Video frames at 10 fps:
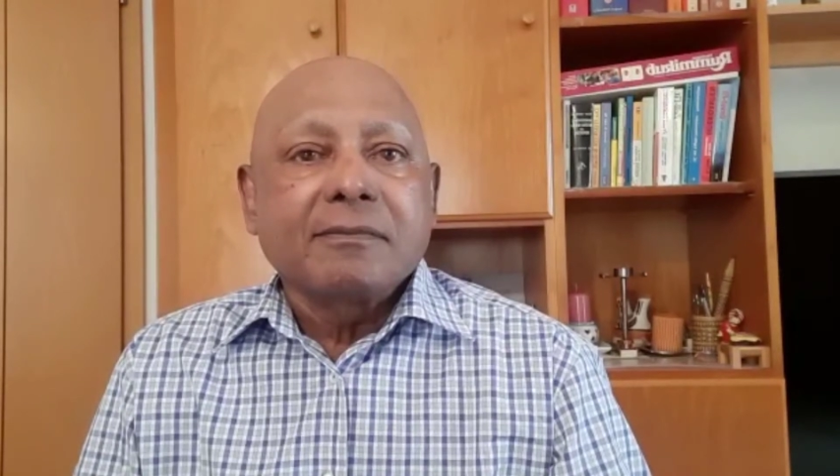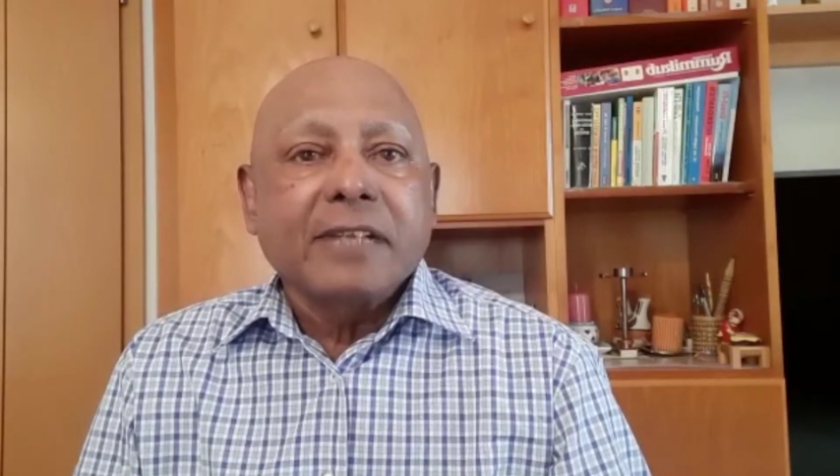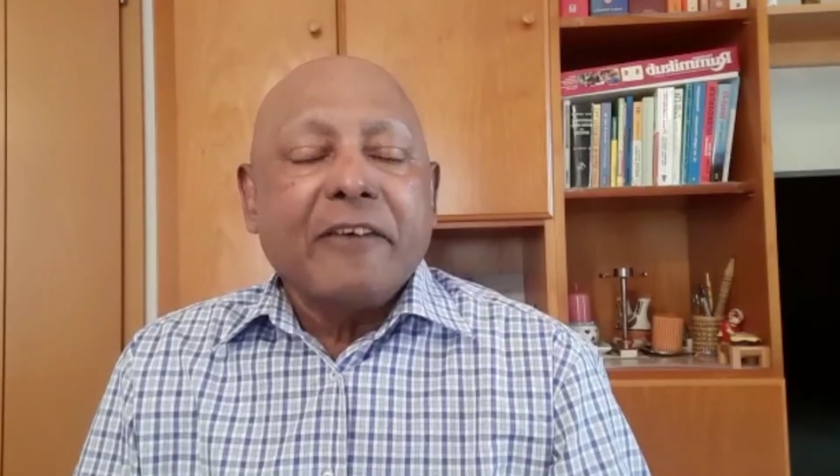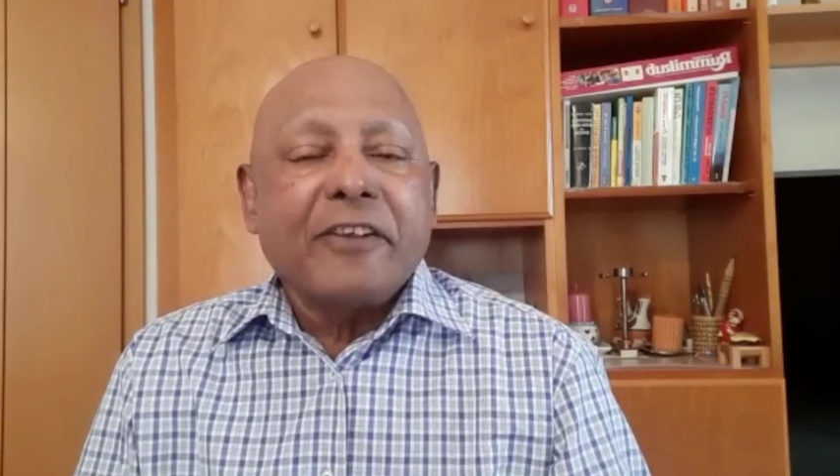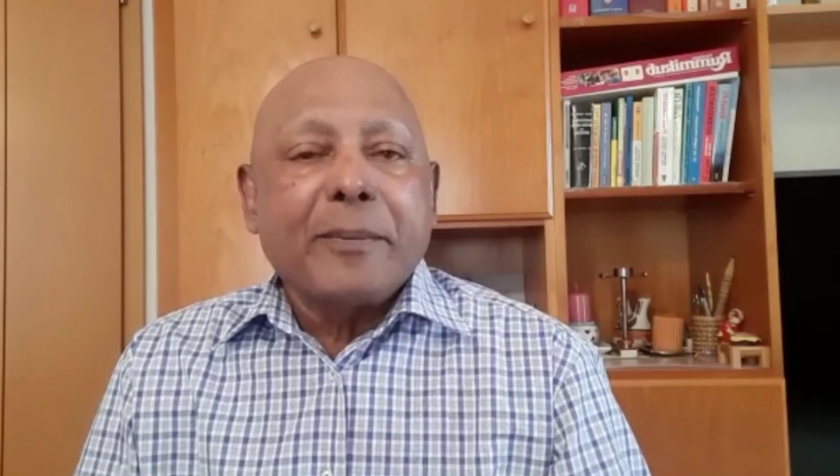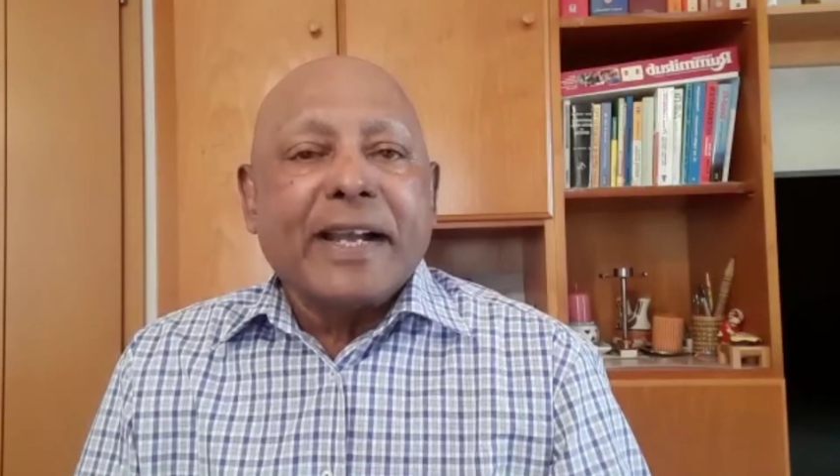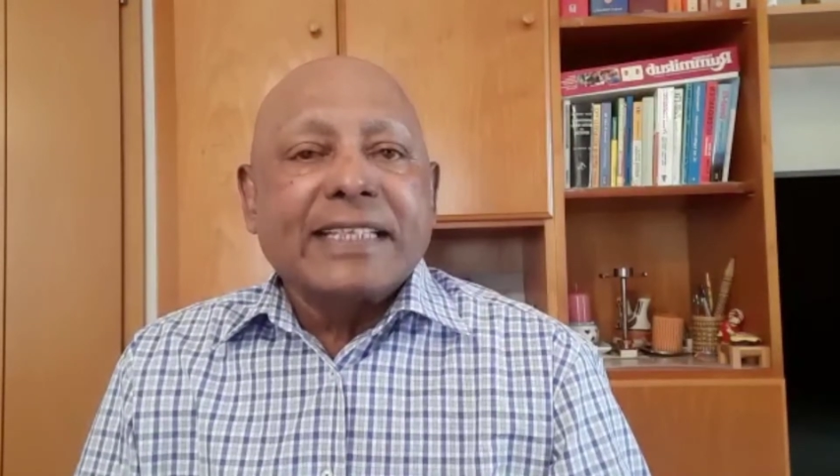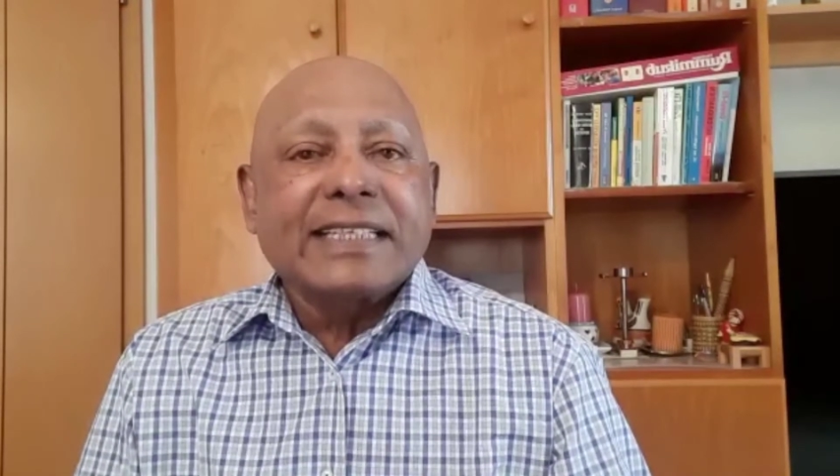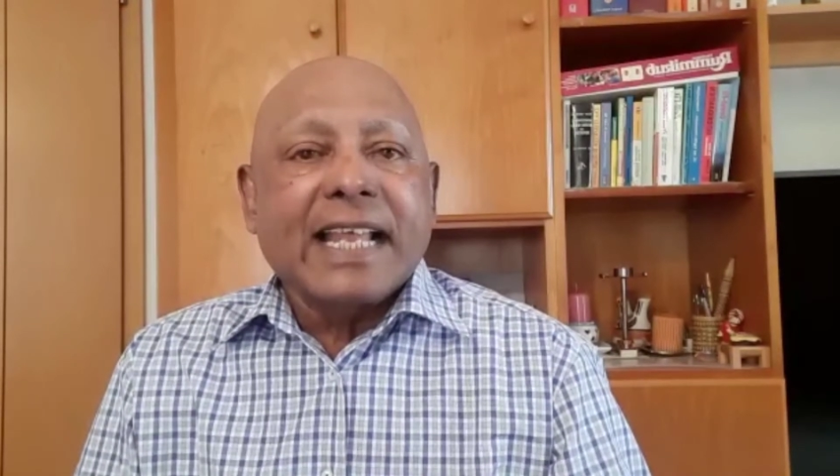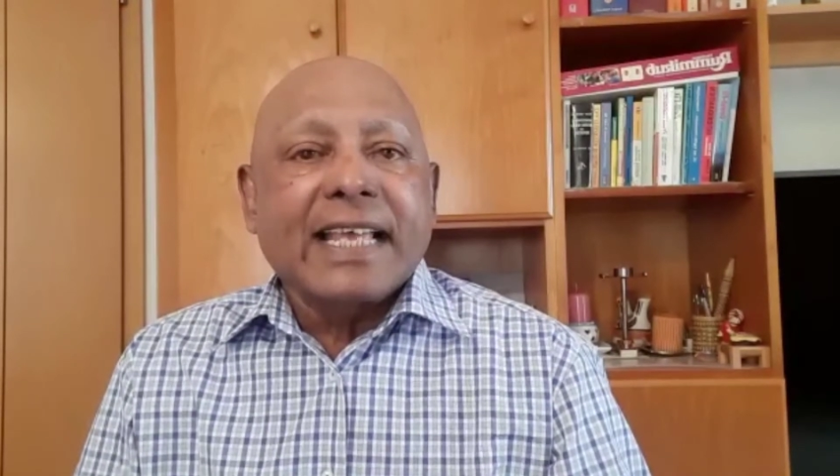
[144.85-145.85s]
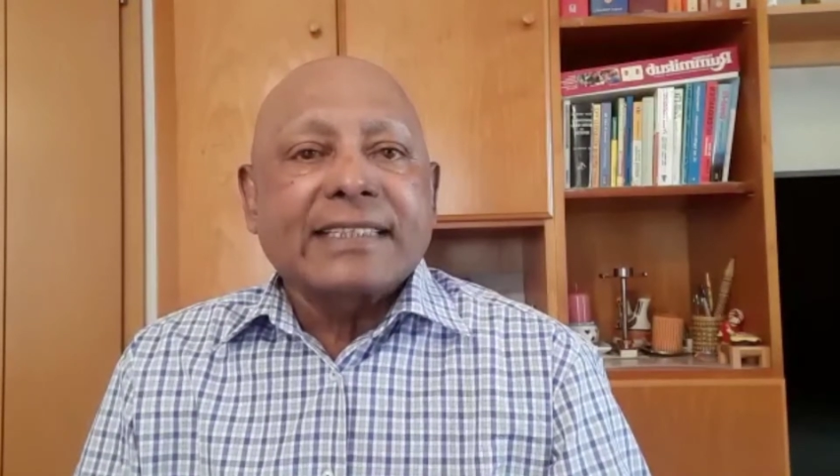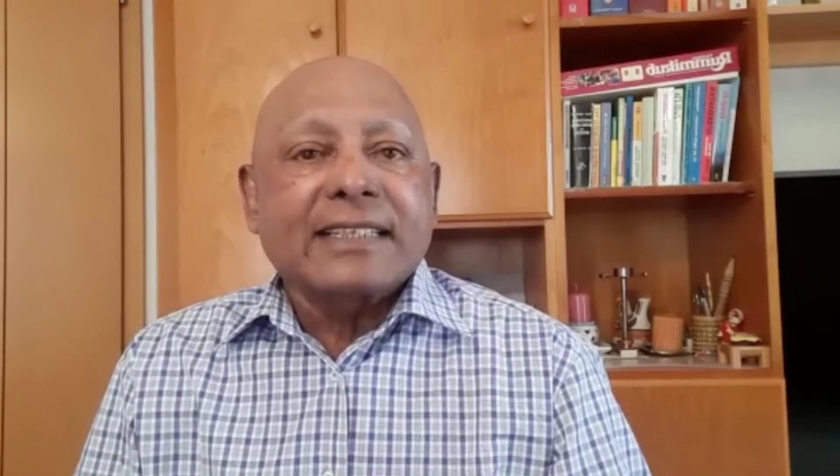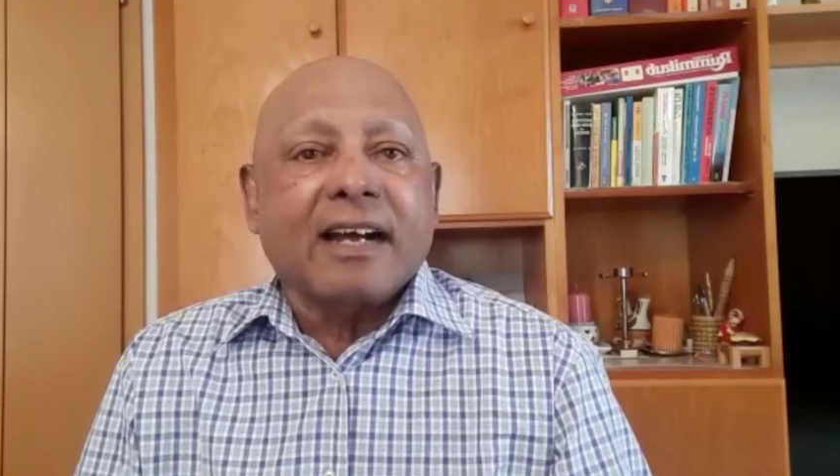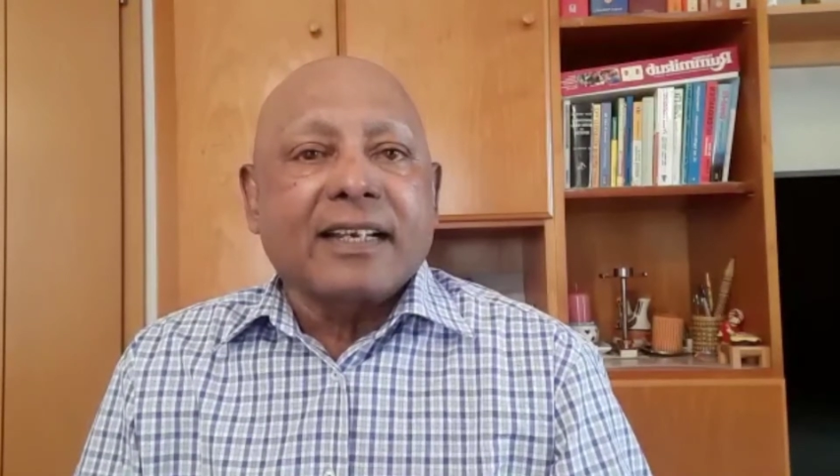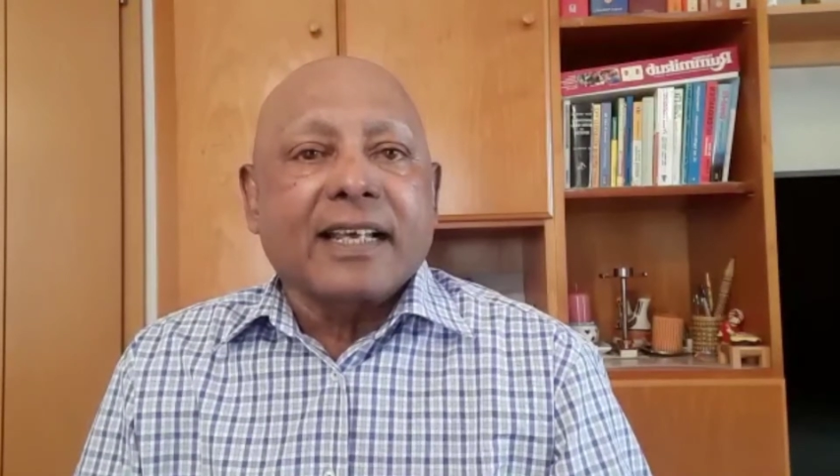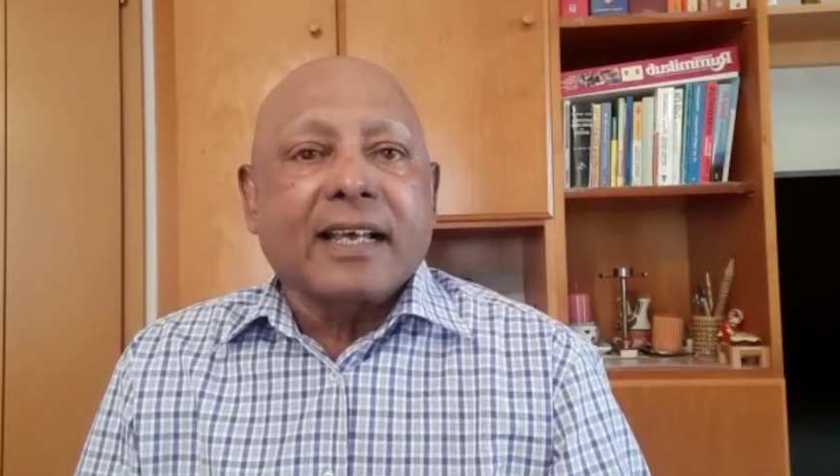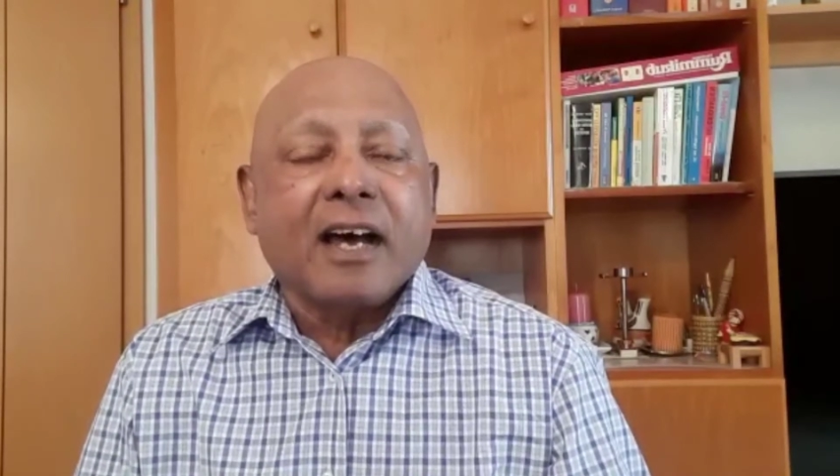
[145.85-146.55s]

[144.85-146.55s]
Every medicine has got a